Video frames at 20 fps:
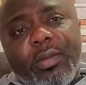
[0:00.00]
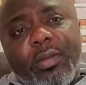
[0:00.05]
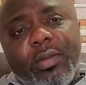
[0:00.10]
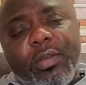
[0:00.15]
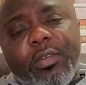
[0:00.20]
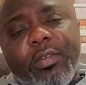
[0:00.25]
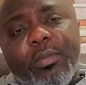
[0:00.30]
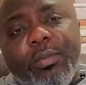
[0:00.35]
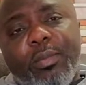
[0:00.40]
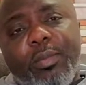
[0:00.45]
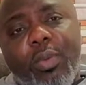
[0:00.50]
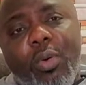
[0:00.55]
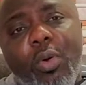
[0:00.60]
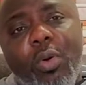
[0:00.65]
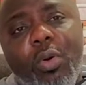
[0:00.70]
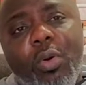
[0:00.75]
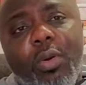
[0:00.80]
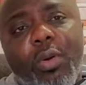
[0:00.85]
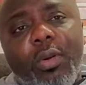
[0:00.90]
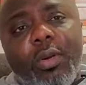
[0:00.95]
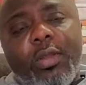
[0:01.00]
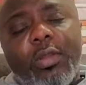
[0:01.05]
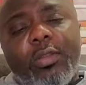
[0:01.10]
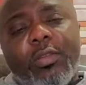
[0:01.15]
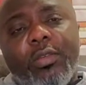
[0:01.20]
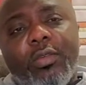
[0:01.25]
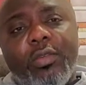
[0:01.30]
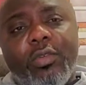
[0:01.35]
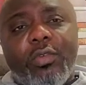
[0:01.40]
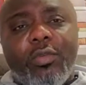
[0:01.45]
is born
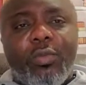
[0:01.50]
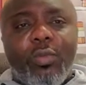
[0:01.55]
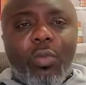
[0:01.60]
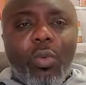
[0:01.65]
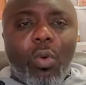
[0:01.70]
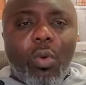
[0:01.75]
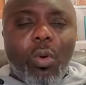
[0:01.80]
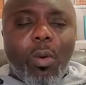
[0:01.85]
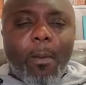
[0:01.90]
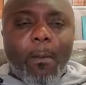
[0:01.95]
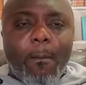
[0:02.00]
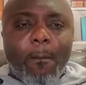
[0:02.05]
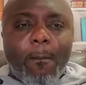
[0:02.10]
into this world,